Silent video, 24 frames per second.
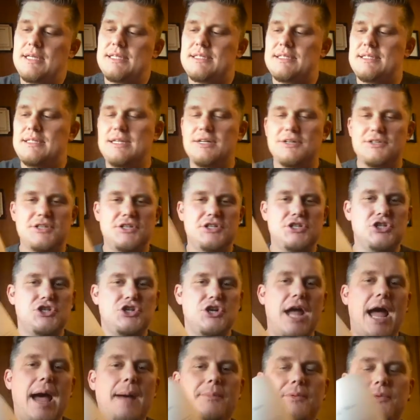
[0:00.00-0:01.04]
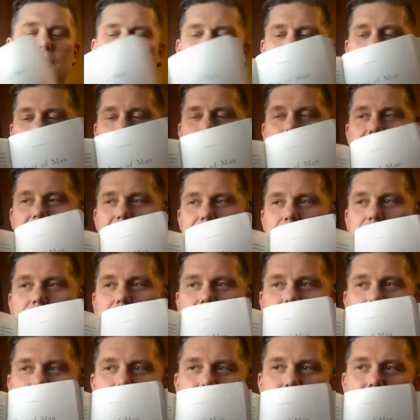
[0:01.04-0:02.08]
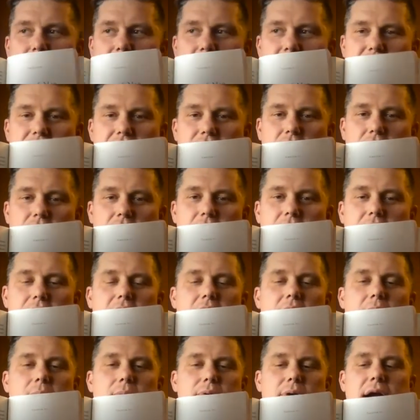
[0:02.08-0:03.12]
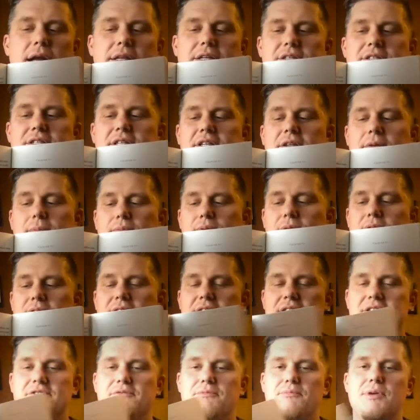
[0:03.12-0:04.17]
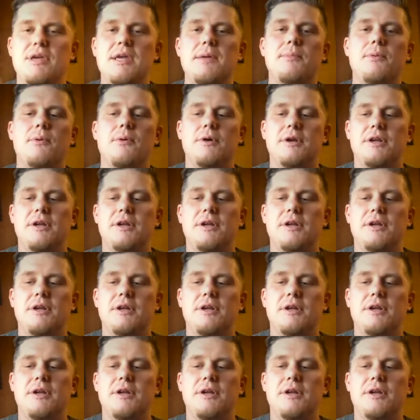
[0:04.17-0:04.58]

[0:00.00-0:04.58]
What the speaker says: there's this chapter in this book. This book is called Practicing the Presence of People.